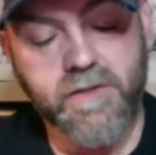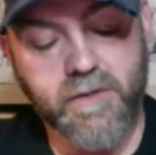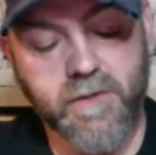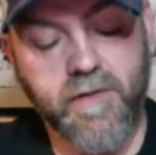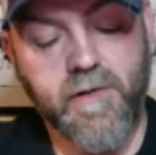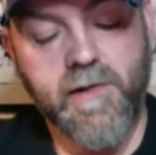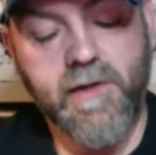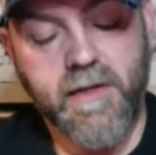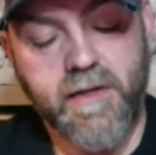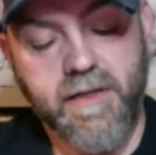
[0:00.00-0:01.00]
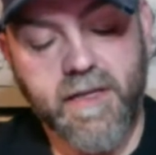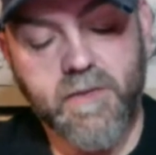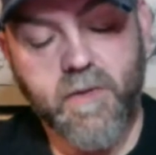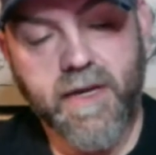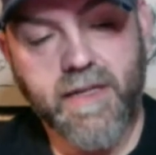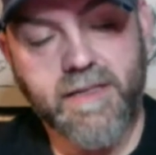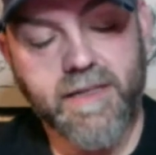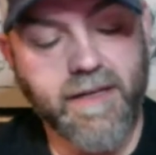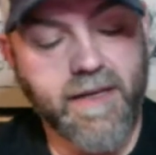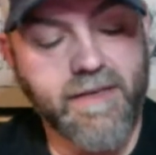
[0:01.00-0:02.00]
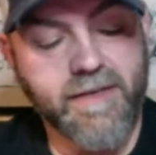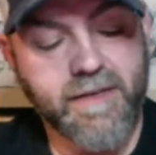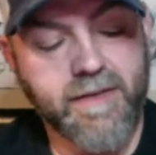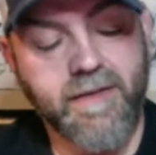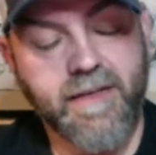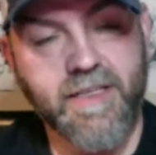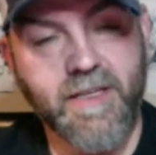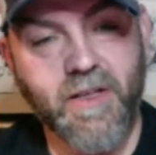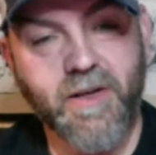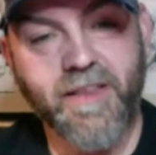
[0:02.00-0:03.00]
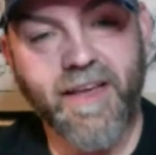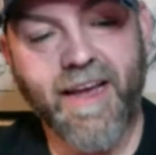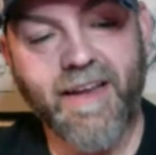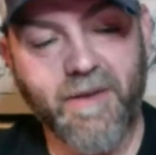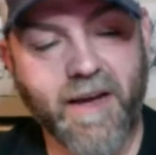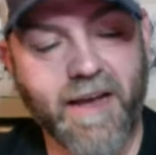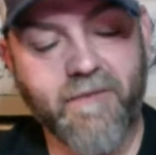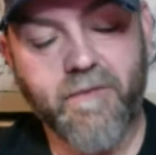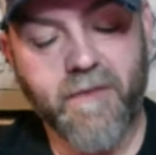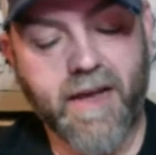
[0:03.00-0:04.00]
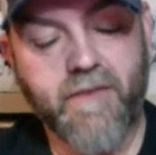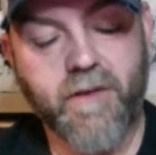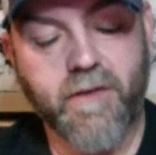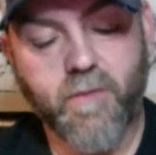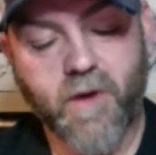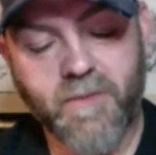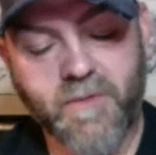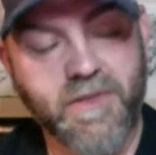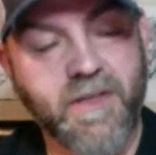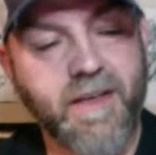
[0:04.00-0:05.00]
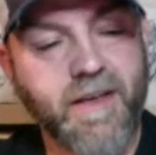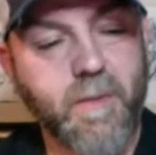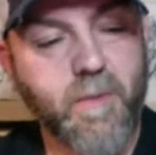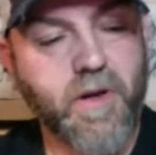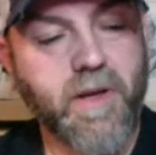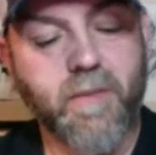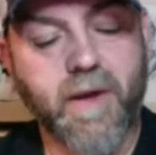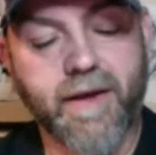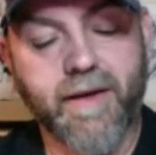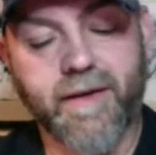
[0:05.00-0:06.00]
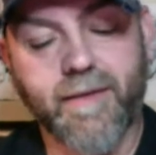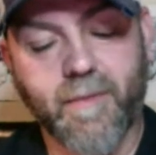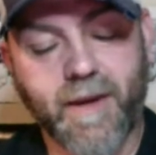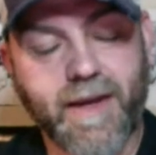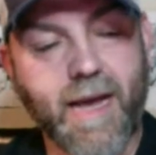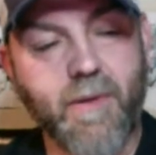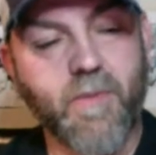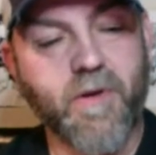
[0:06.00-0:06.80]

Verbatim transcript: So that's why I get to stay nice and nice and clear. That I know I have I have enough problems booking my uh, book